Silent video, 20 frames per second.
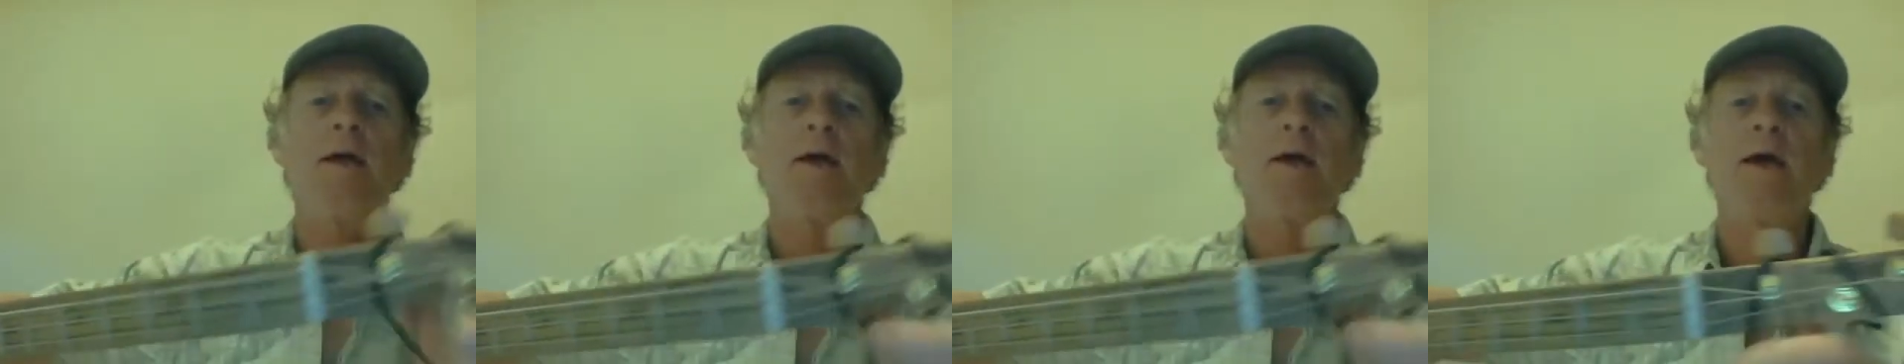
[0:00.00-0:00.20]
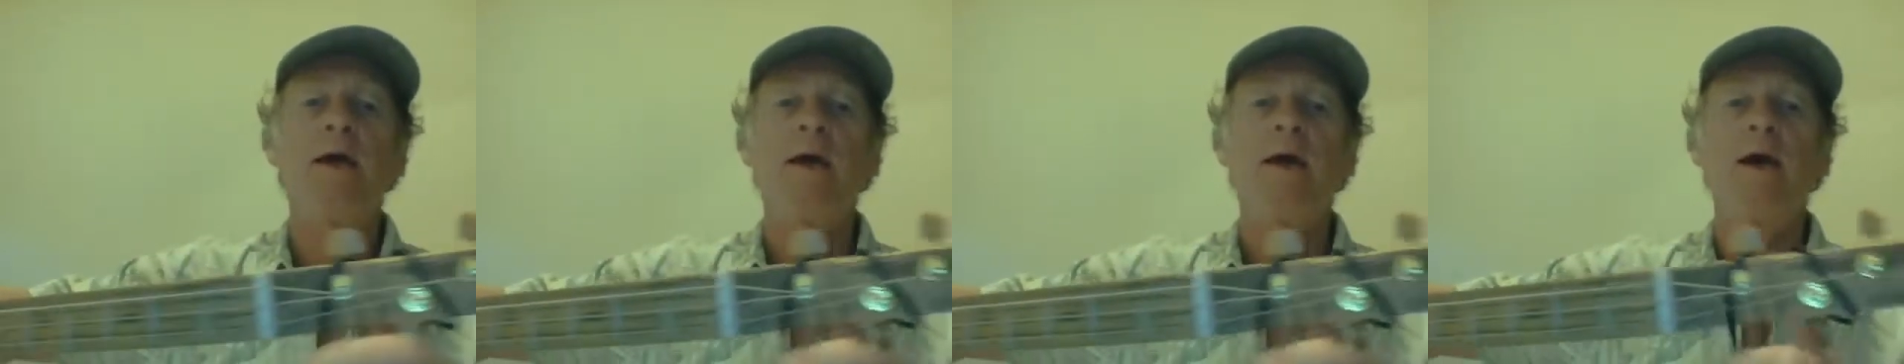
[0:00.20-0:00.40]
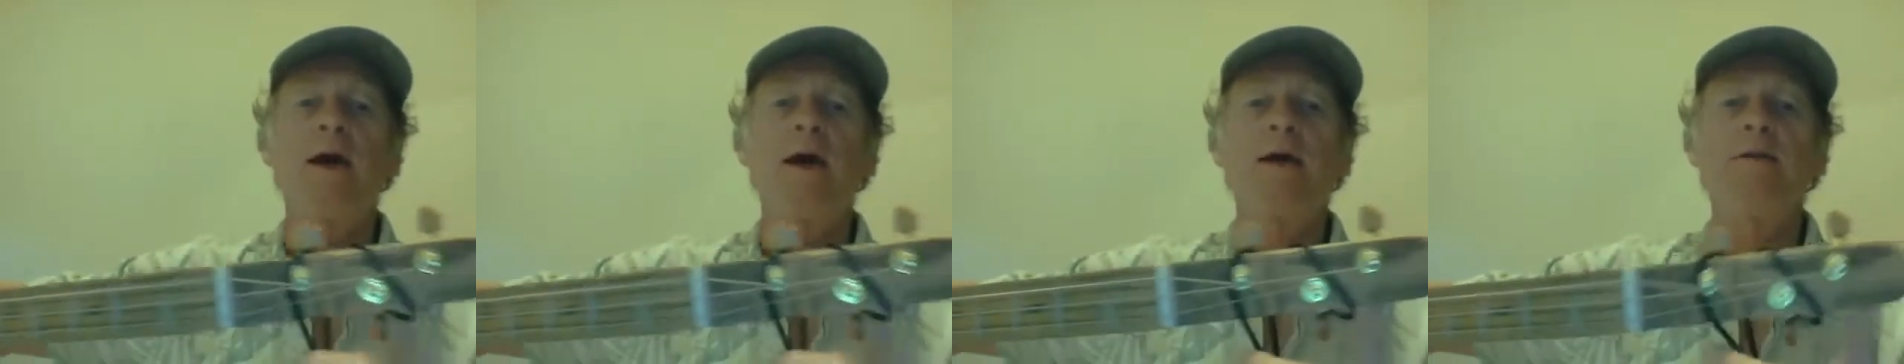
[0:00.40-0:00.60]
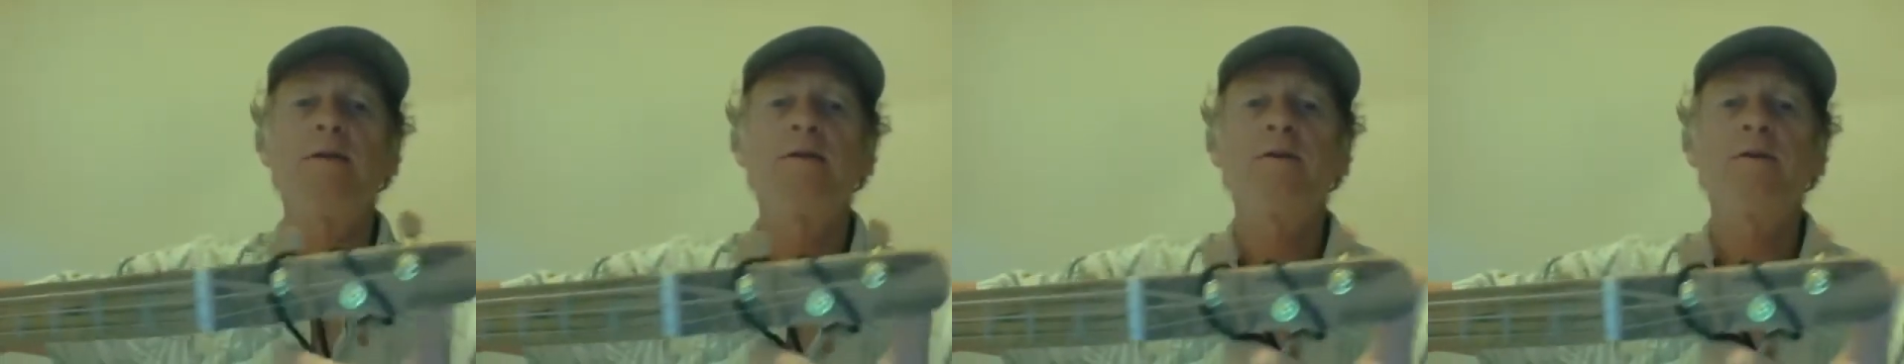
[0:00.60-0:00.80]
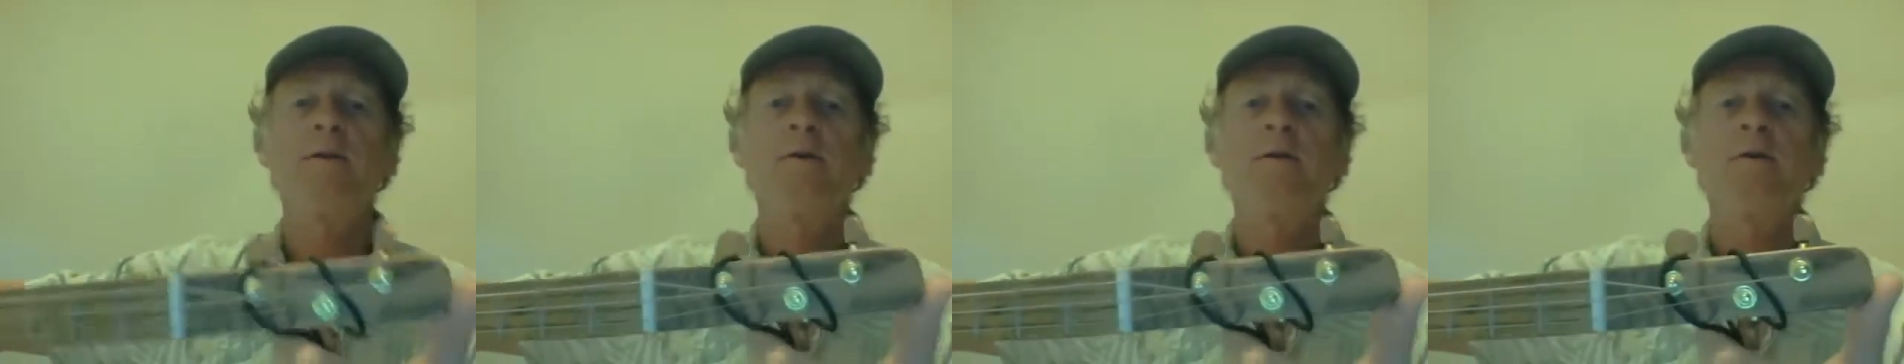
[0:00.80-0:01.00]

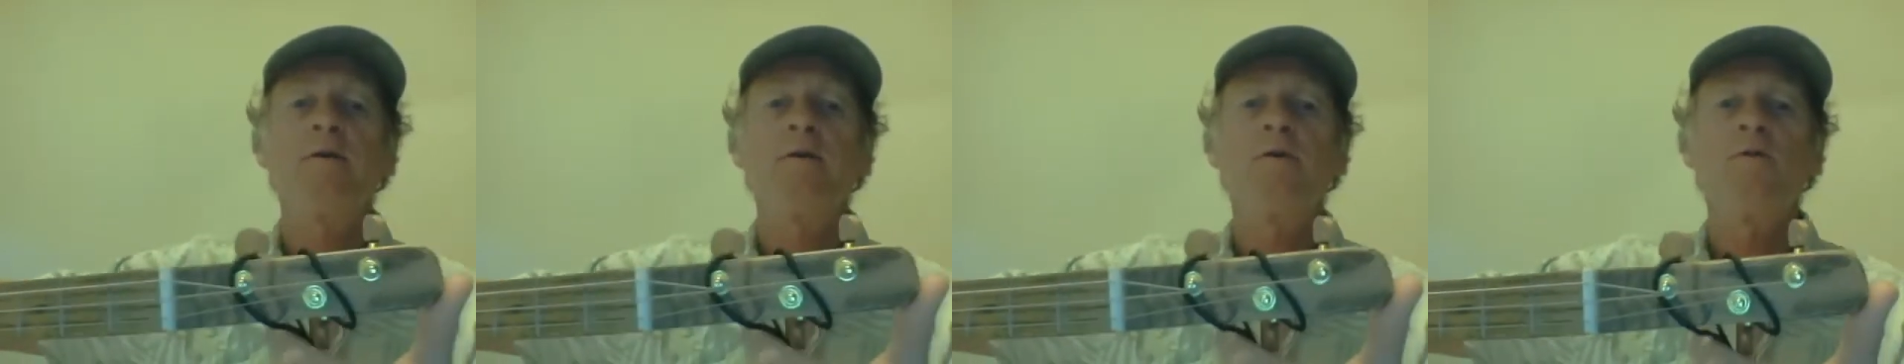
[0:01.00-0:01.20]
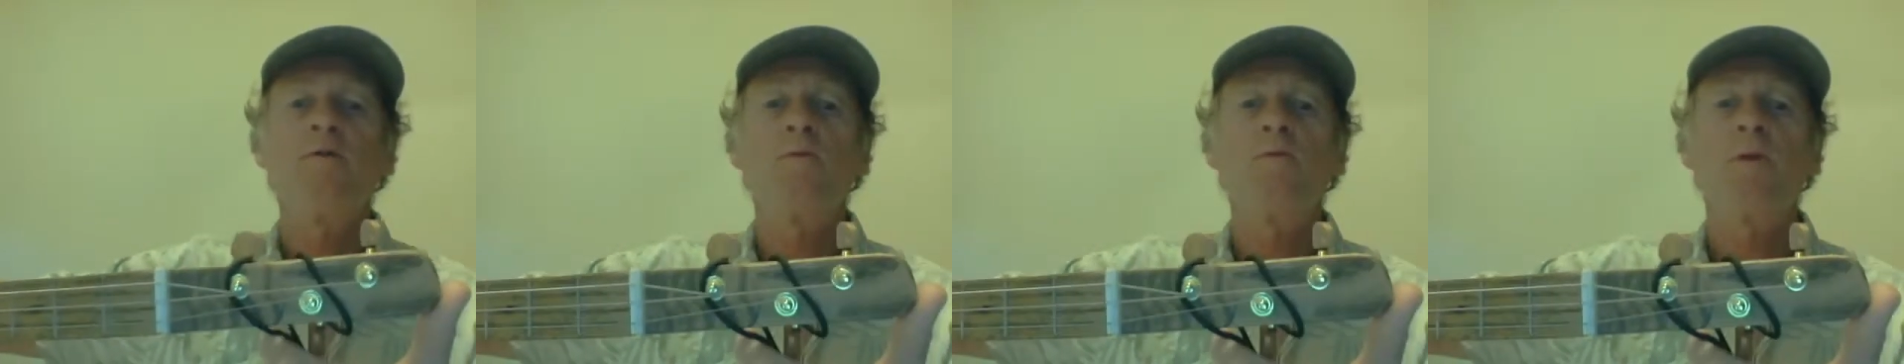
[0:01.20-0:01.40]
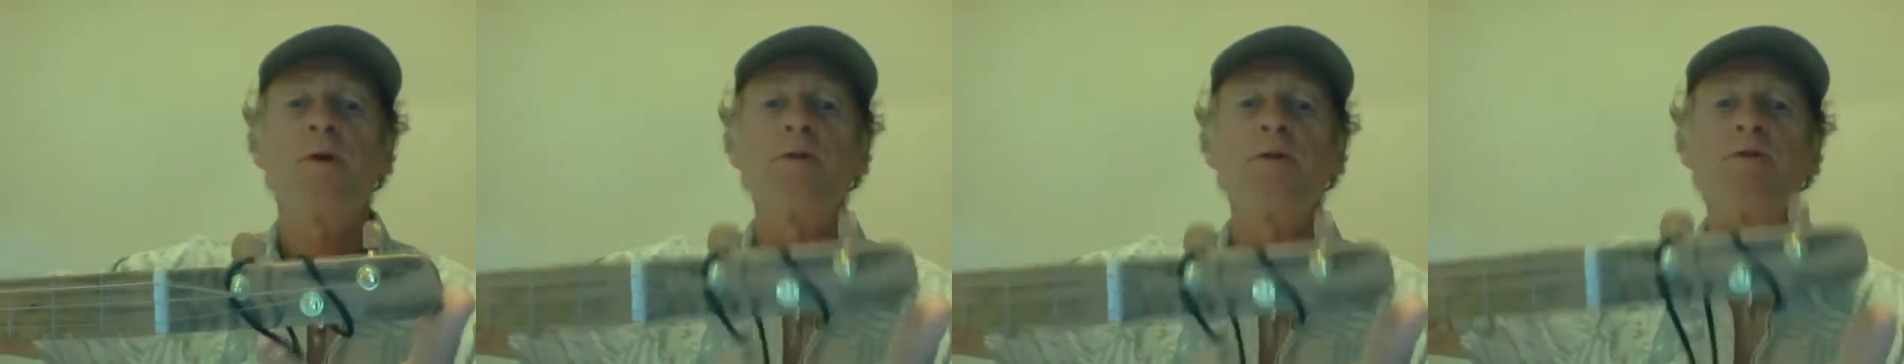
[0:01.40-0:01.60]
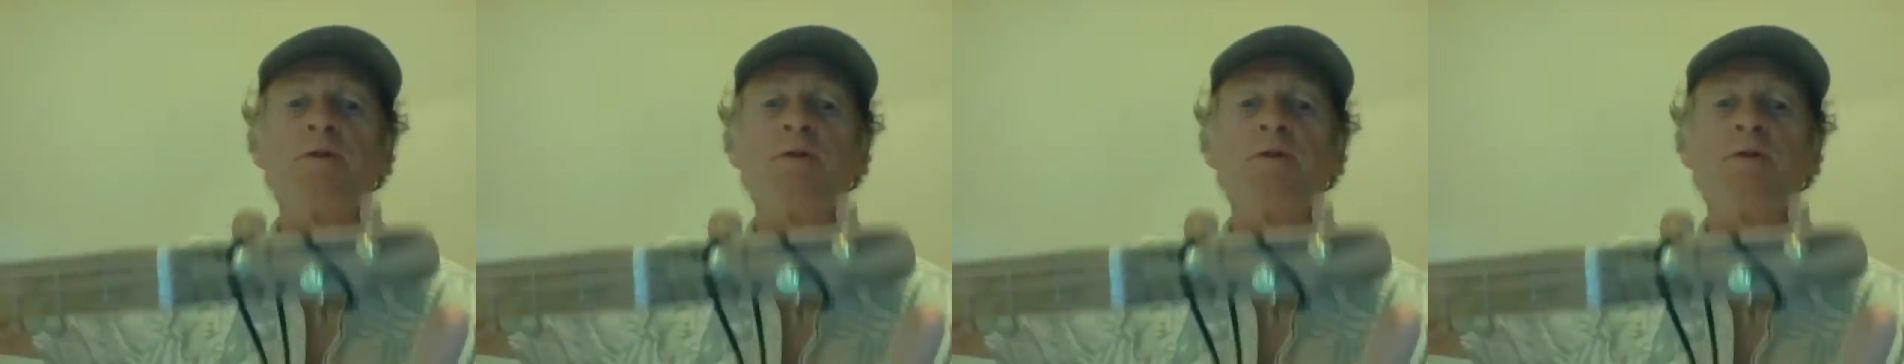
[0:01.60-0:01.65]
And well,